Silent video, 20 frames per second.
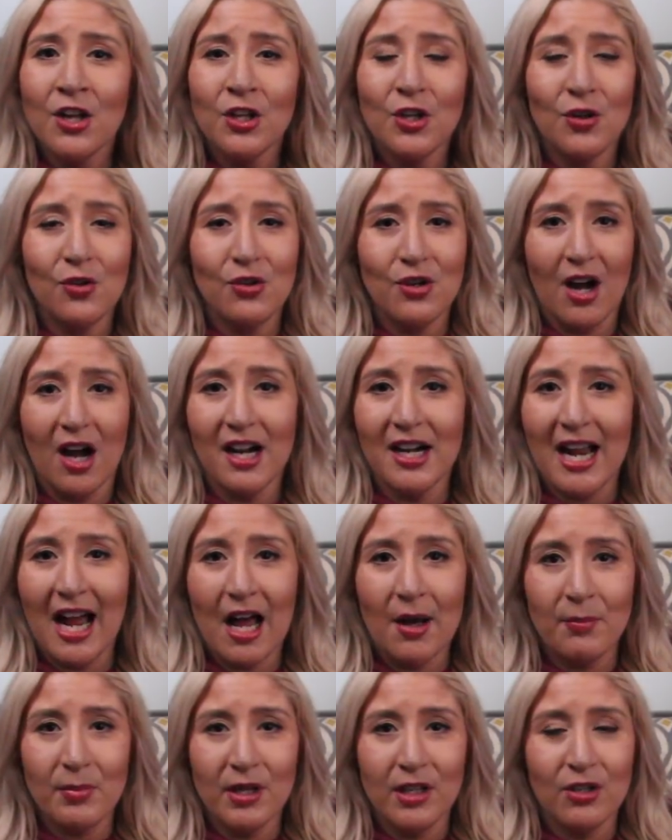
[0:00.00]
You're not
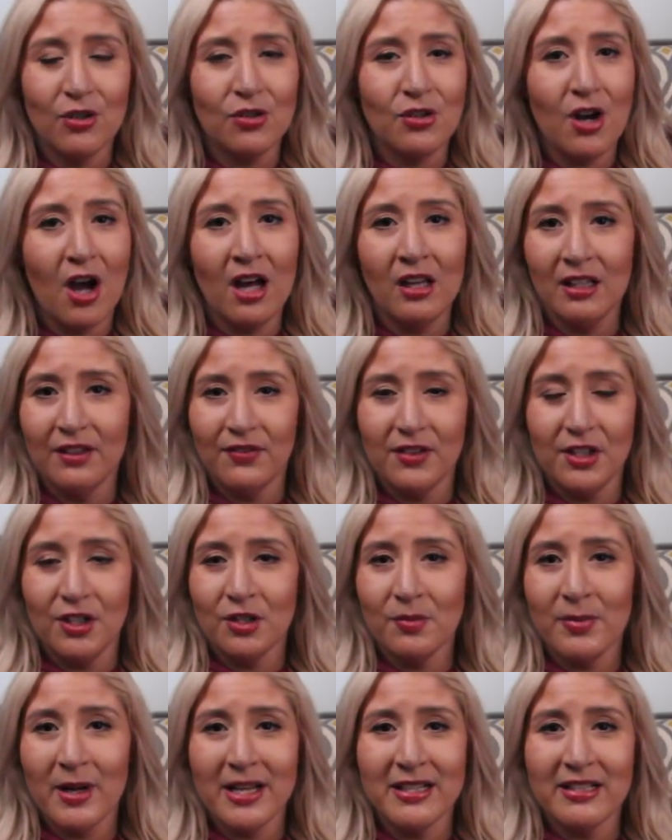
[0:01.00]
happy. You're not living
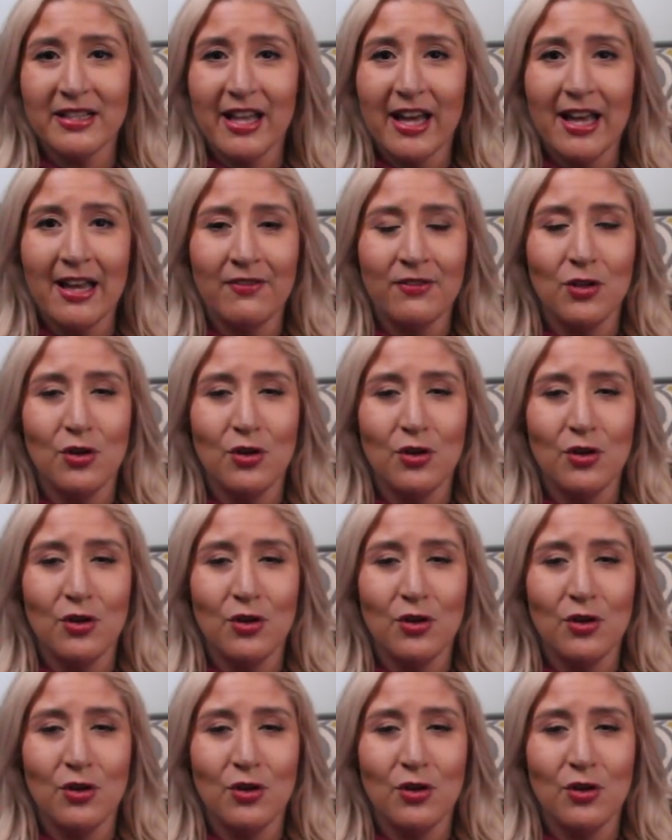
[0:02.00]
your best life.